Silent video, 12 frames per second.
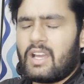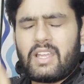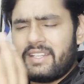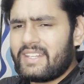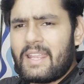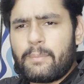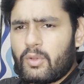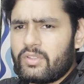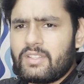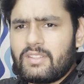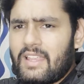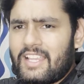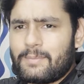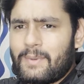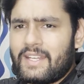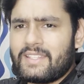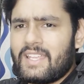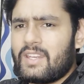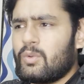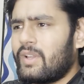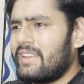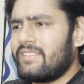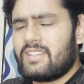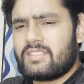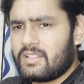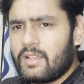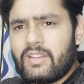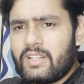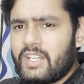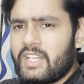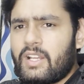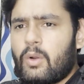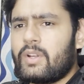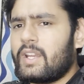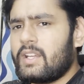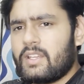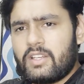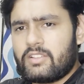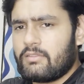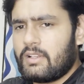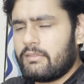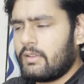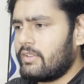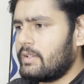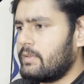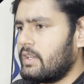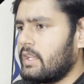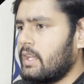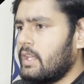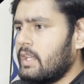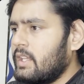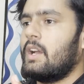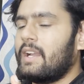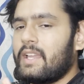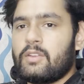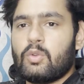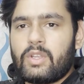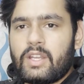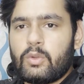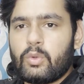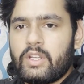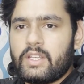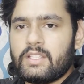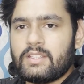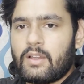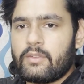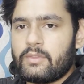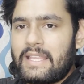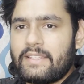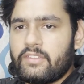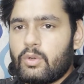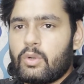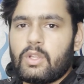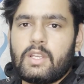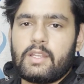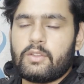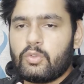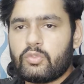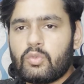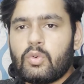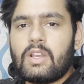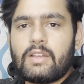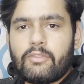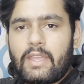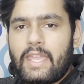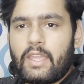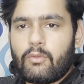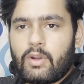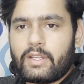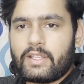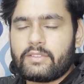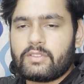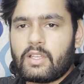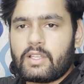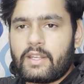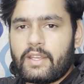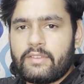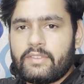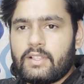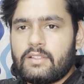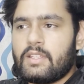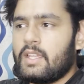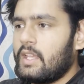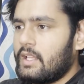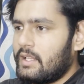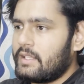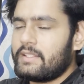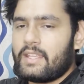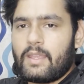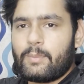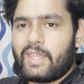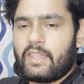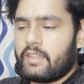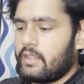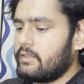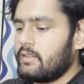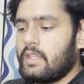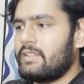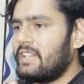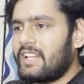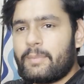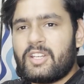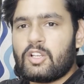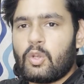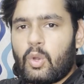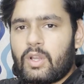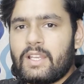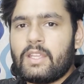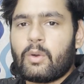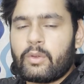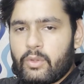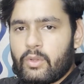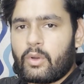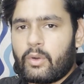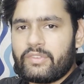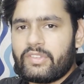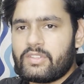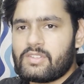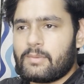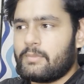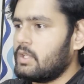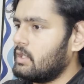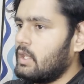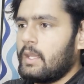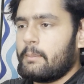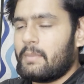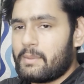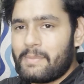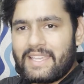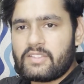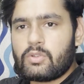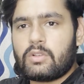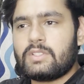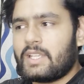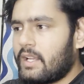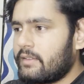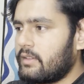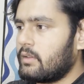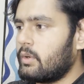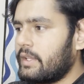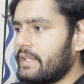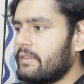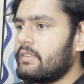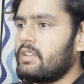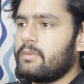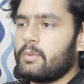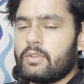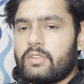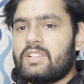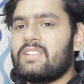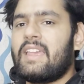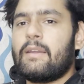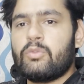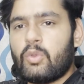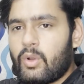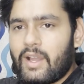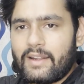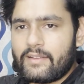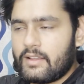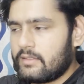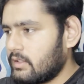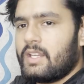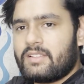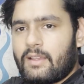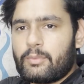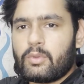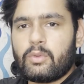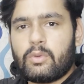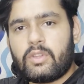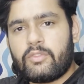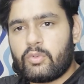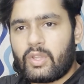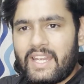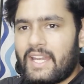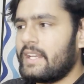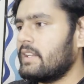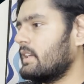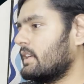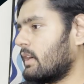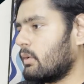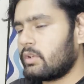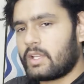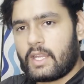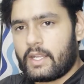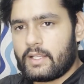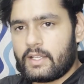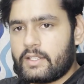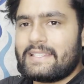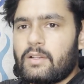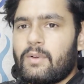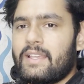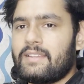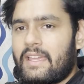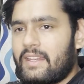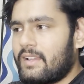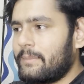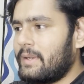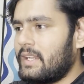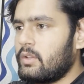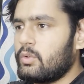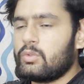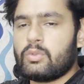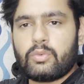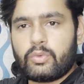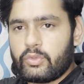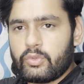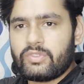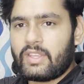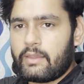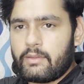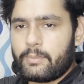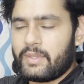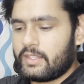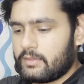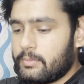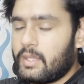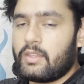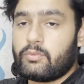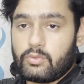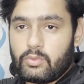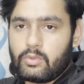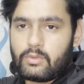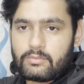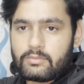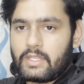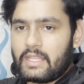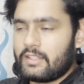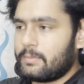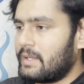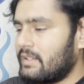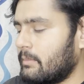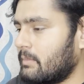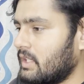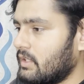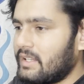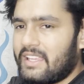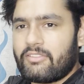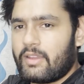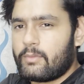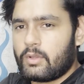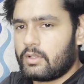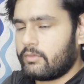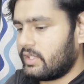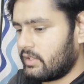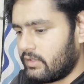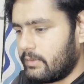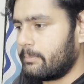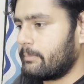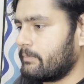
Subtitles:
Entire process is explained there. You can just read it out and it will be fulfilled. Again, you can do it in the like $0. Use Google AI Vertex credentials, like their API keys. Set up it locally on your own system, but make sure there are security concerns because it's have no guardrails. It's up to you. If you can handle it out, handle it. Otherwise I recommend you to use the VPS if you can spend some money, like $5, very cheap.